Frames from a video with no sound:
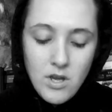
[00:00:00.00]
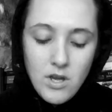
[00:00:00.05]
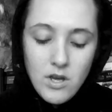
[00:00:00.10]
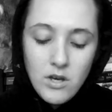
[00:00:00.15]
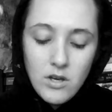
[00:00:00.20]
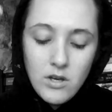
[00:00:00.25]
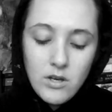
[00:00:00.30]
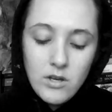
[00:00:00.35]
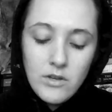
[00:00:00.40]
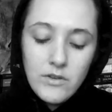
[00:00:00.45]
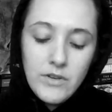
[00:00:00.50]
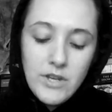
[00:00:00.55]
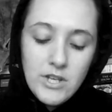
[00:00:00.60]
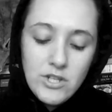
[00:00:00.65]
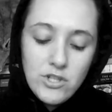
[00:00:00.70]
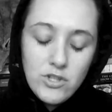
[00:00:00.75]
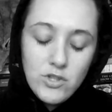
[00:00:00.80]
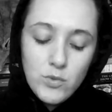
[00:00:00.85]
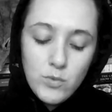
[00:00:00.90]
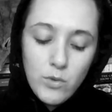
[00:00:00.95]
uh,
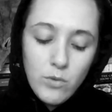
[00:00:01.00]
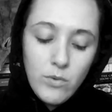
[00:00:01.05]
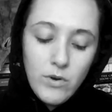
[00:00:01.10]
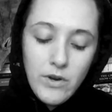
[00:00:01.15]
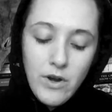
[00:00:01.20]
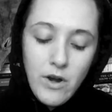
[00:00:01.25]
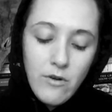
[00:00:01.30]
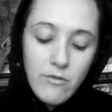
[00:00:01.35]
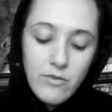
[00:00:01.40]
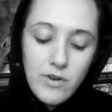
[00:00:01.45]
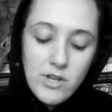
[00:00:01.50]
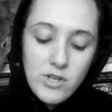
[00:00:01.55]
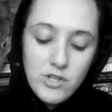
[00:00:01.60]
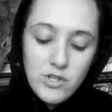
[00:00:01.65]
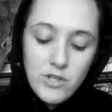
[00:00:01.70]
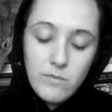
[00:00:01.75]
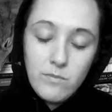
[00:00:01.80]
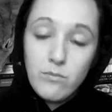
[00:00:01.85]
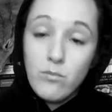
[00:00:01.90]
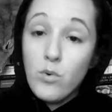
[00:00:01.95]
nations will want our
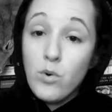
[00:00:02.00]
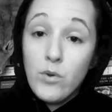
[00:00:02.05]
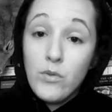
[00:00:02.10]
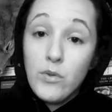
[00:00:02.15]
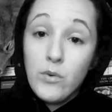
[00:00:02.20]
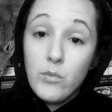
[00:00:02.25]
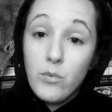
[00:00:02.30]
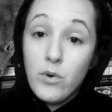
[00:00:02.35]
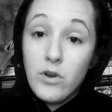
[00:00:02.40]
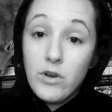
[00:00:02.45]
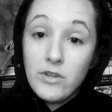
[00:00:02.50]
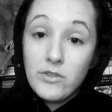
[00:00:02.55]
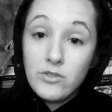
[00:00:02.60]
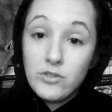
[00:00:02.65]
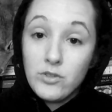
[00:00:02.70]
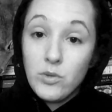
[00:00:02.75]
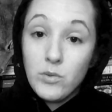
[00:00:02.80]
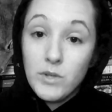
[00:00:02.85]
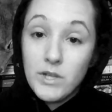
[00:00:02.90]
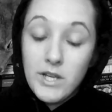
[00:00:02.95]
friendship more than wanting to
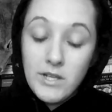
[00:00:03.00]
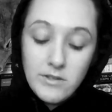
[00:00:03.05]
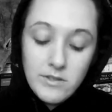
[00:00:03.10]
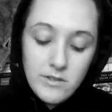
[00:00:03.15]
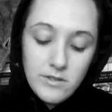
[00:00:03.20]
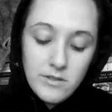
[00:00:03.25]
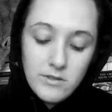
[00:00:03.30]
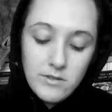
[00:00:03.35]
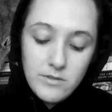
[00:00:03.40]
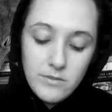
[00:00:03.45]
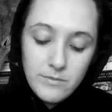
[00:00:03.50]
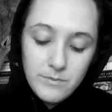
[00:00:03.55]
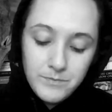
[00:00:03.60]
go against us.